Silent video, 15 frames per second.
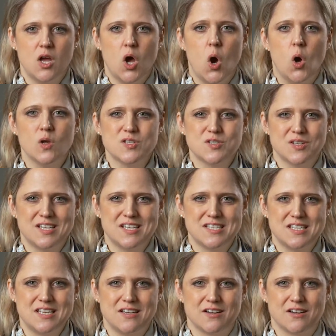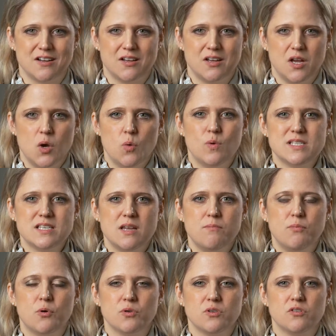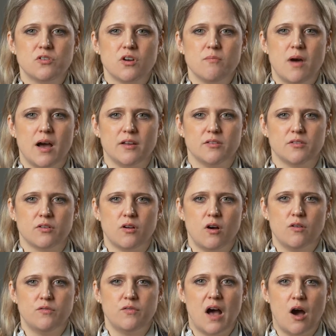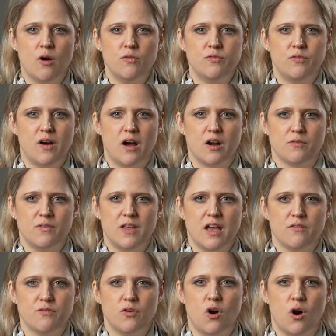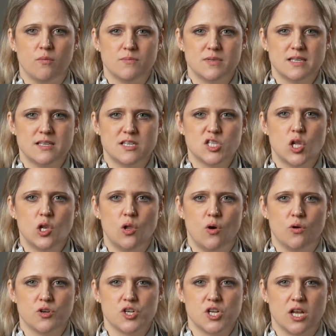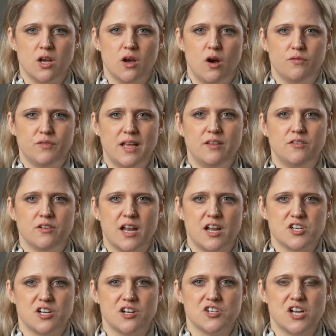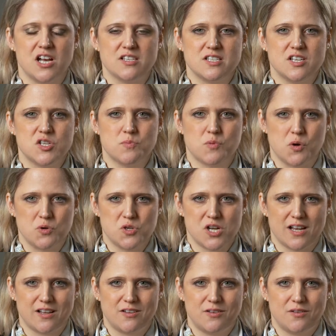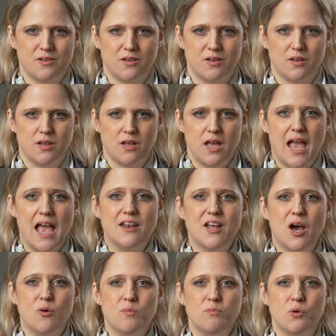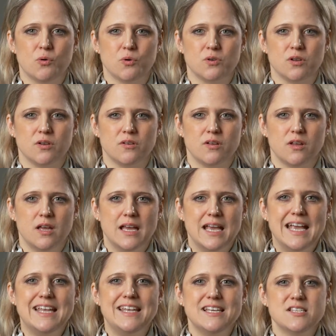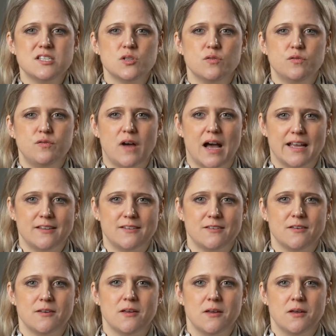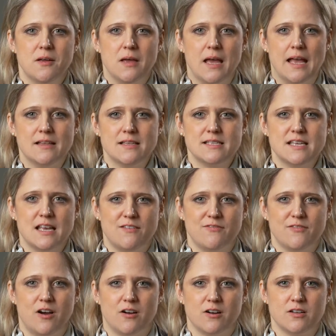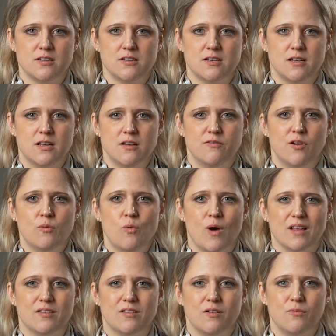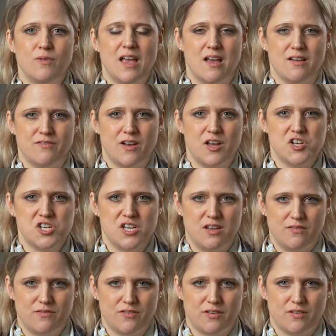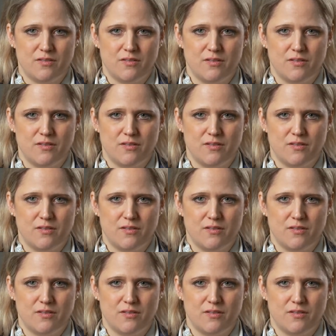also this year, was an important reminder of how far we have come since the launching of the International Justice Project, and how important it is to fight and safeguard for what we have achieved.